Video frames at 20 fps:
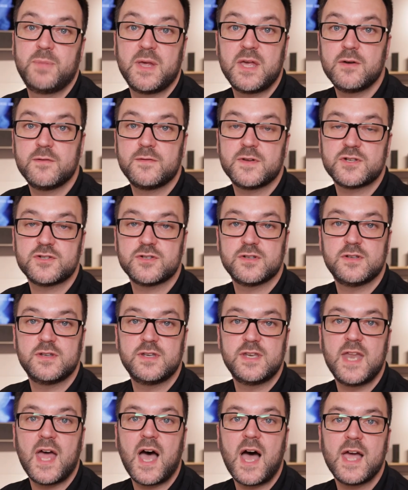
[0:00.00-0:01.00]

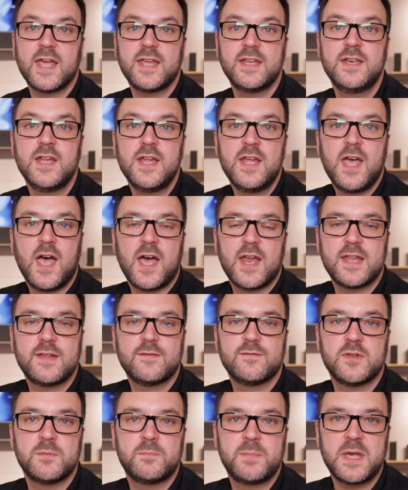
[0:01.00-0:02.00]
Beovision 9, and
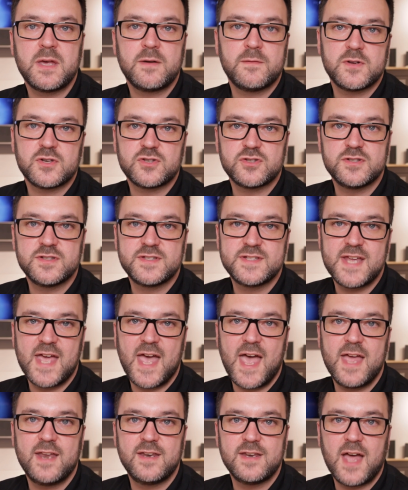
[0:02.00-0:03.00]
even the Beovision
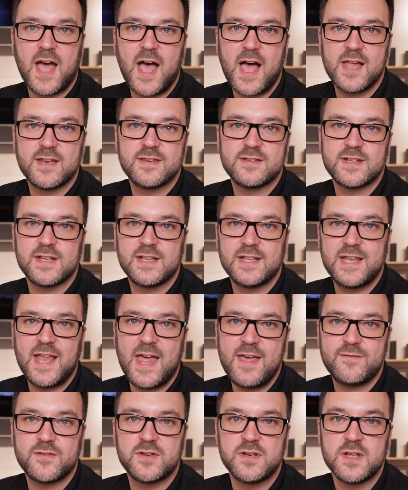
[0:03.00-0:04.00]
10 and
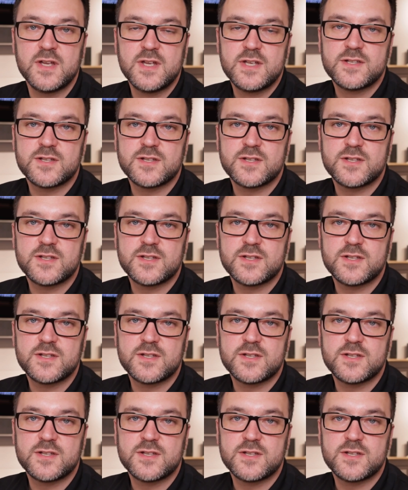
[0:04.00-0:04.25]
11.